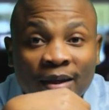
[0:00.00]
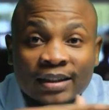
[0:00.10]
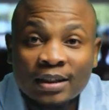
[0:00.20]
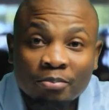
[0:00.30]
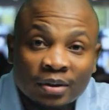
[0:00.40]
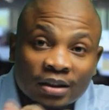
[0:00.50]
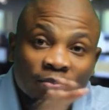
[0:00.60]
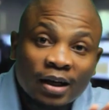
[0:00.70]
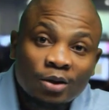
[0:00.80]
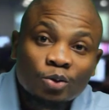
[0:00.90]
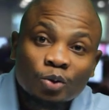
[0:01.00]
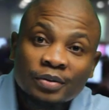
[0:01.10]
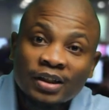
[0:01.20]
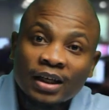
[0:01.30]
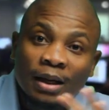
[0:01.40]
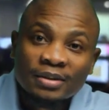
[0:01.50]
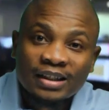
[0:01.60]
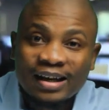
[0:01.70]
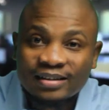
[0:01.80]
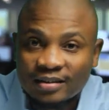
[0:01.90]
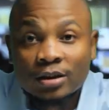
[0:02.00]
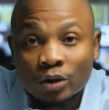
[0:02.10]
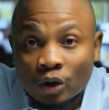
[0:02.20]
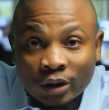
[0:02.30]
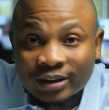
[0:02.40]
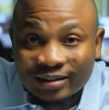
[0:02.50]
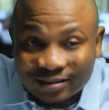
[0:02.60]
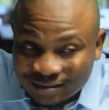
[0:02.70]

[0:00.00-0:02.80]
Price and print my YouTube thing, I'm done. It's not.